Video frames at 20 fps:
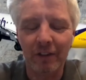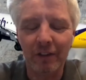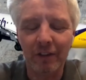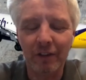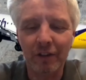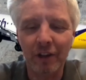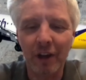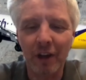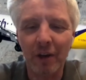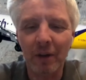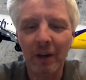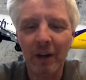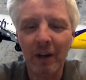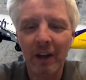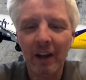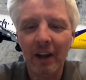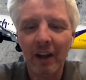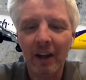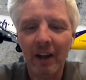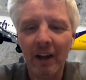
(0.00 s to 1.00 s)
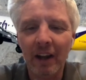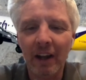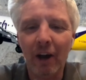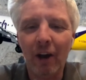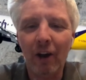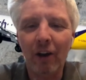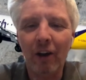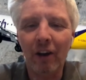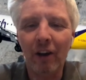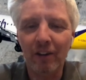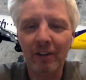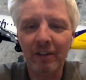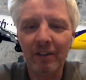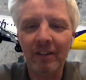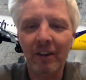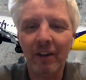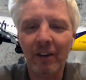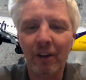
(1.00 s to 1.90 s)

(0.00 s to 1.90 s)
So on